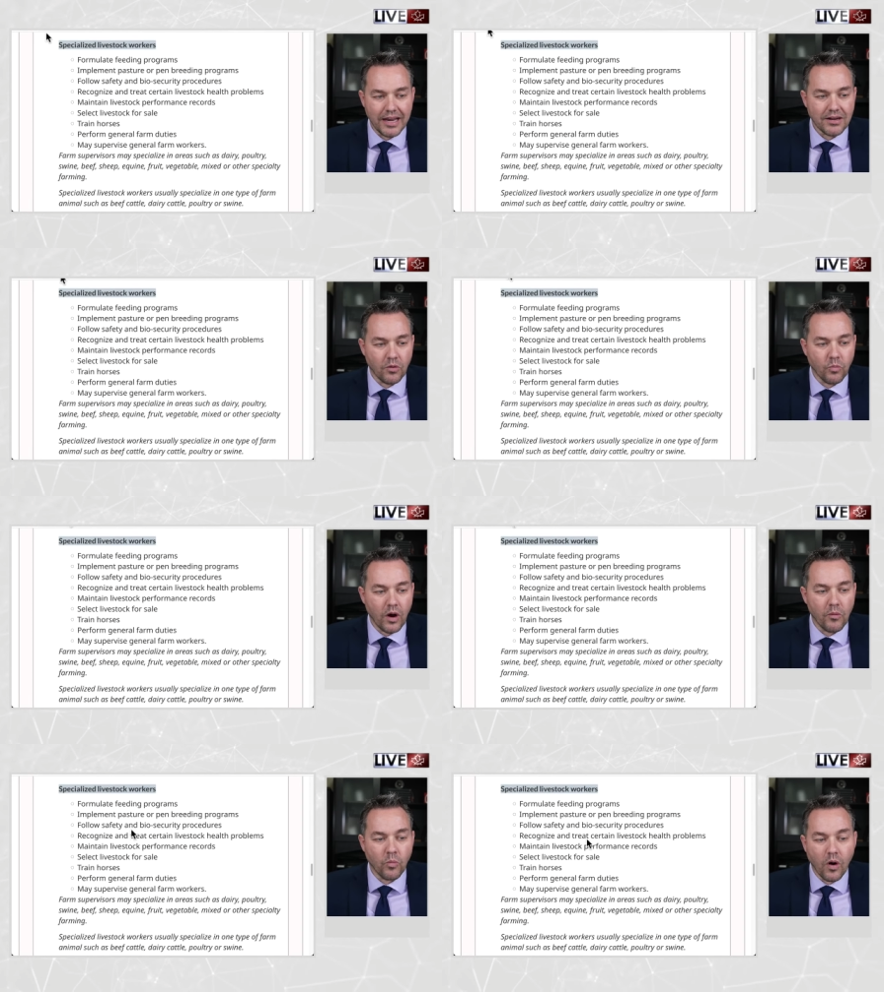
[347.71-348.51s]
But
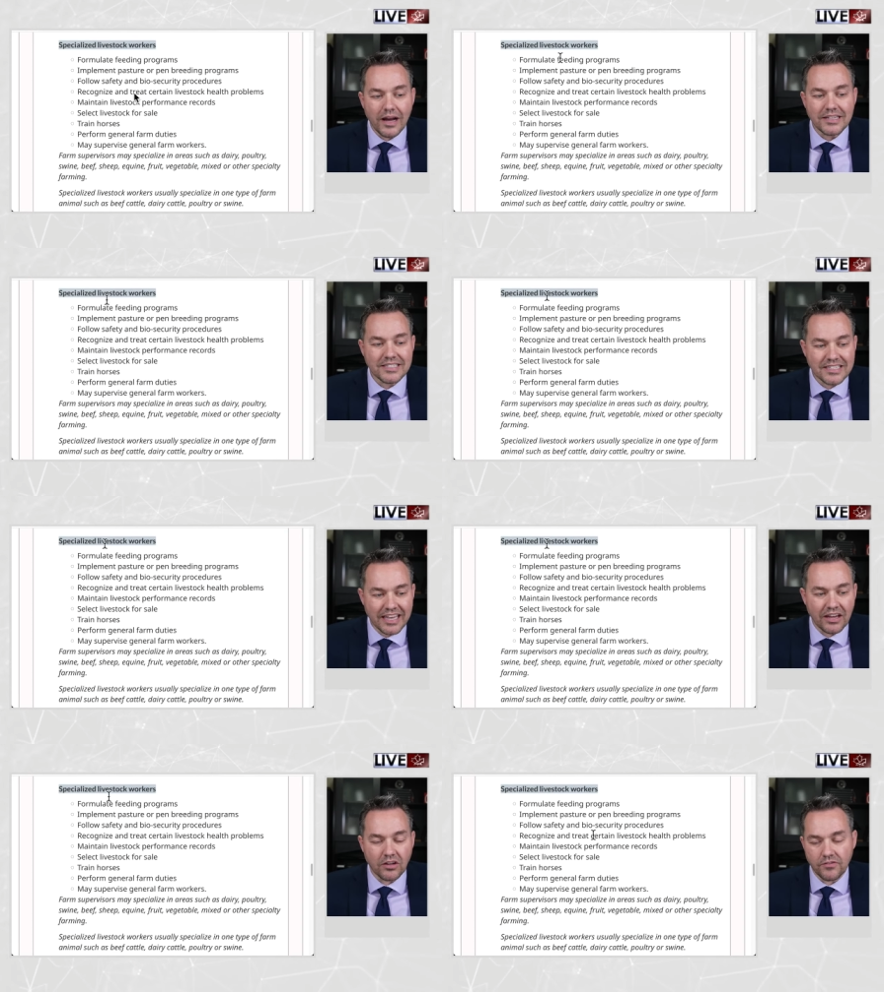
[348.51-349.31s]
what was
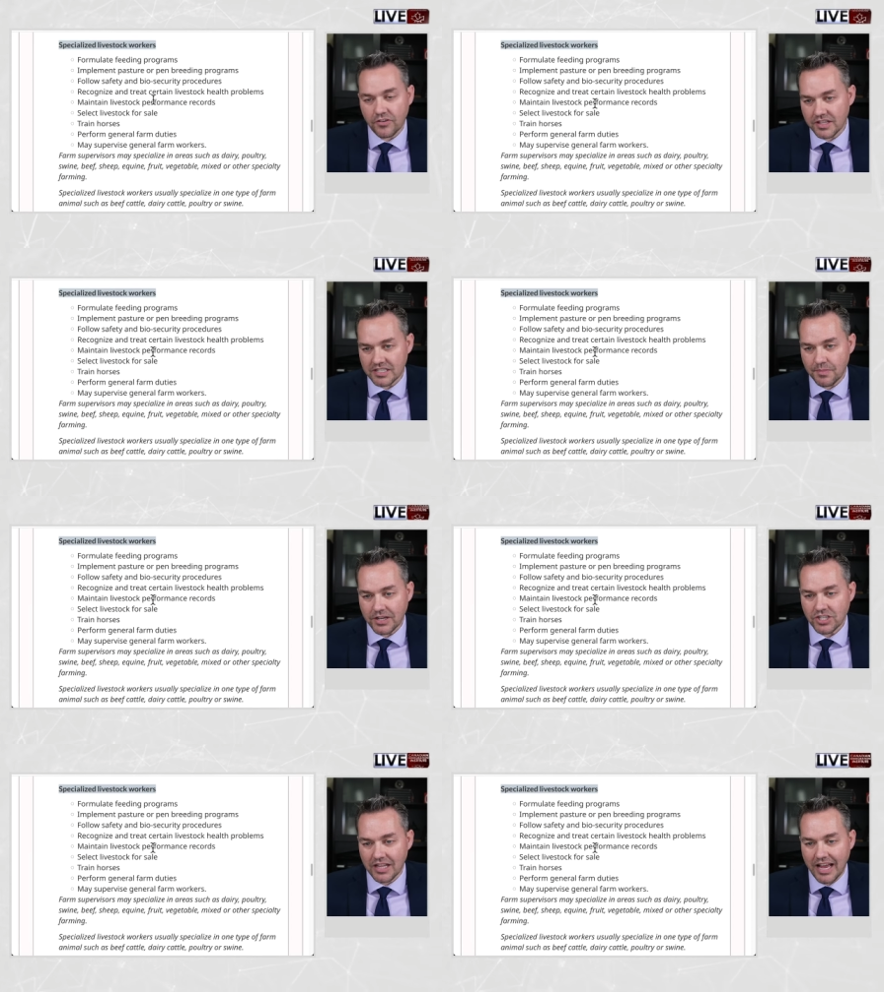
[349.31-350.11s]
skilled for the
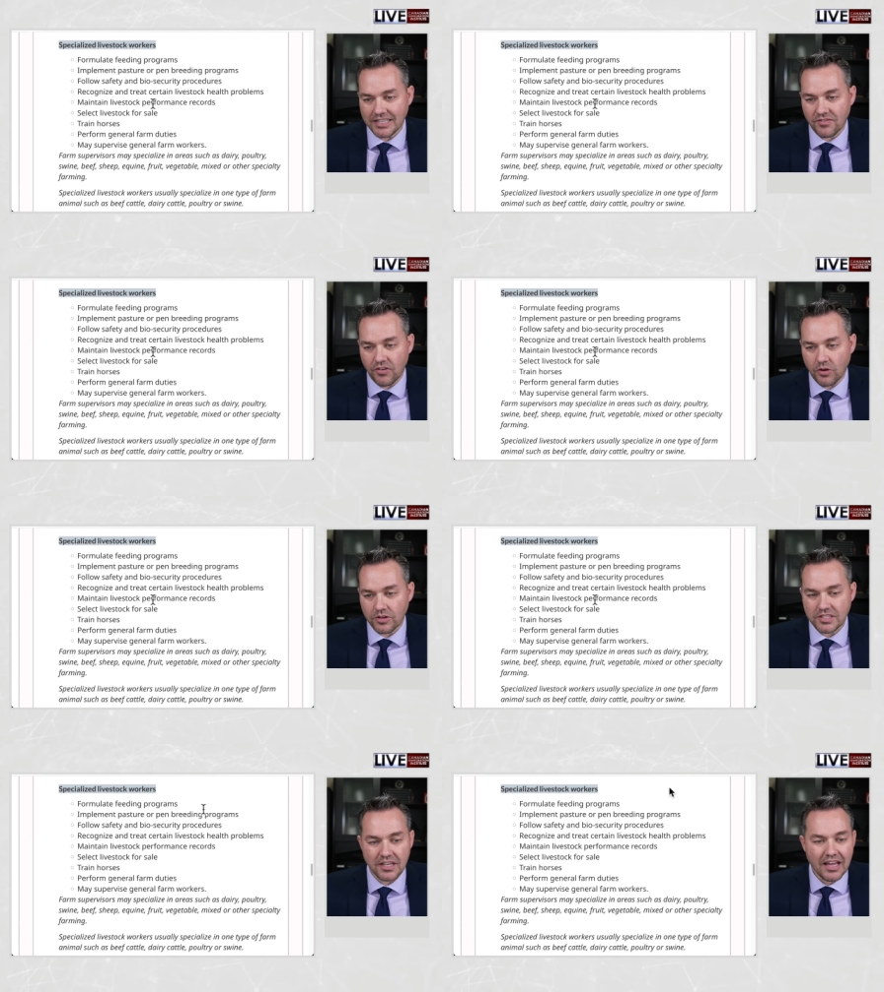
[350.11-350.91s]
specialized
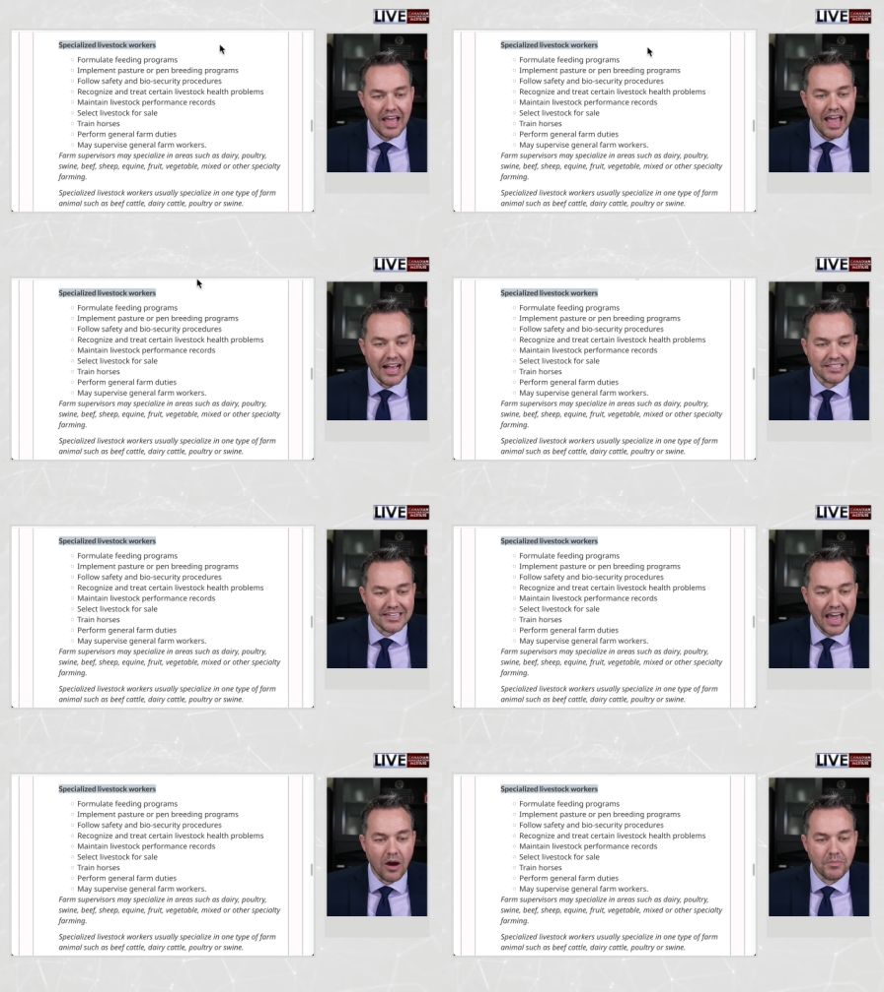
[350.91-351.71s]
folks
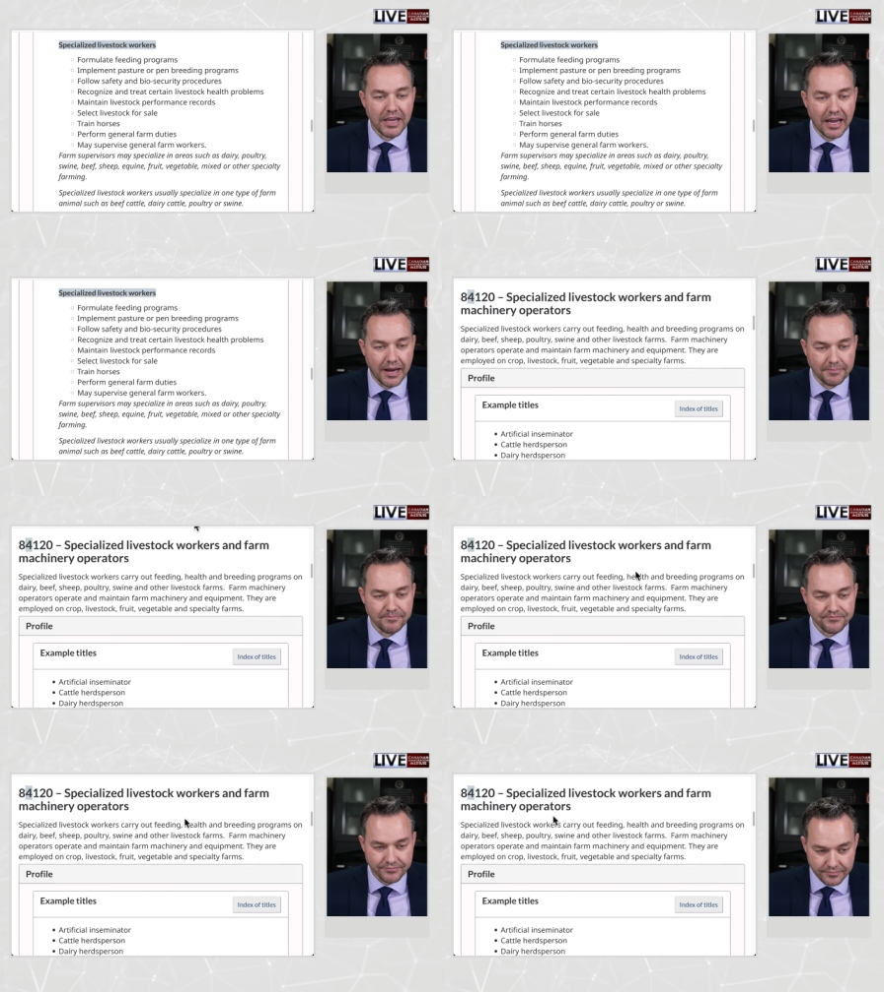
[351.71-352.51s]
has now
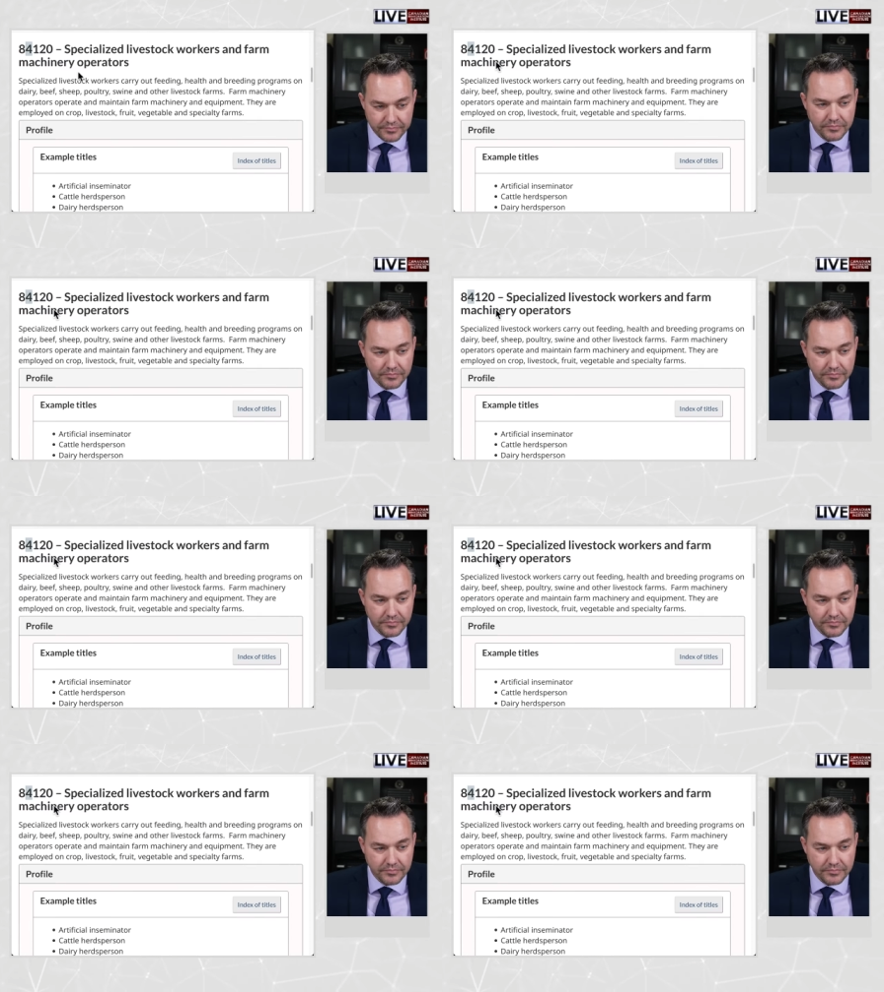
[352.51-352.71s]
become